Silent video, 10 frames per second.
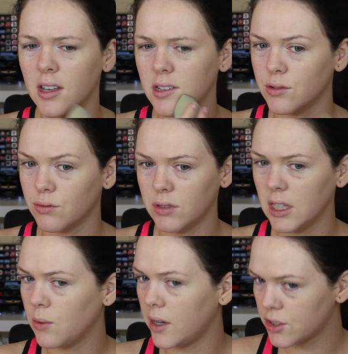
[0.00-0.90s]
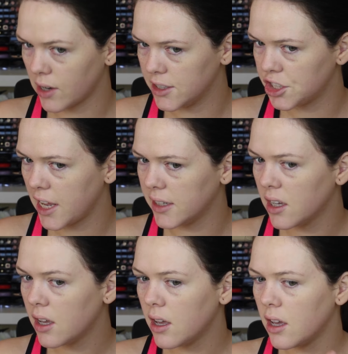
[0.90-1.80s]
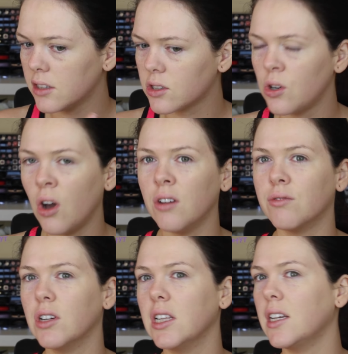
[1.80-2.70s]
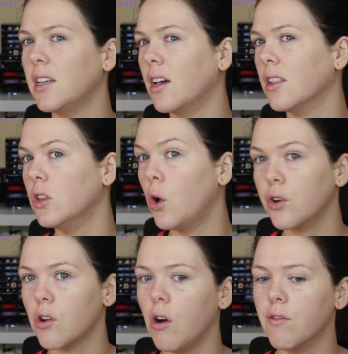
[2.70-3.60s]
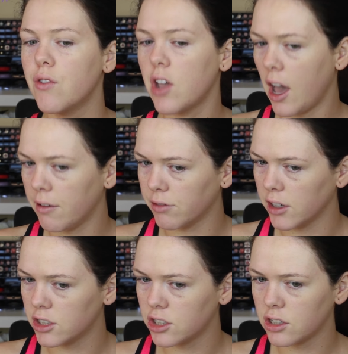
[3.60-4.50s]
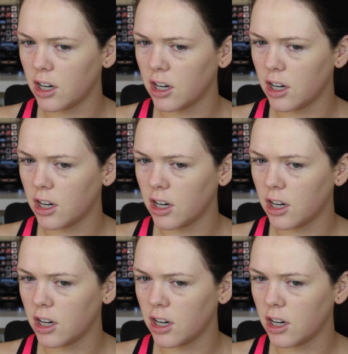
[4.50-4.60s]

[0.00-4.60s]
It's really quite strange, and it's not really a lot of coverage.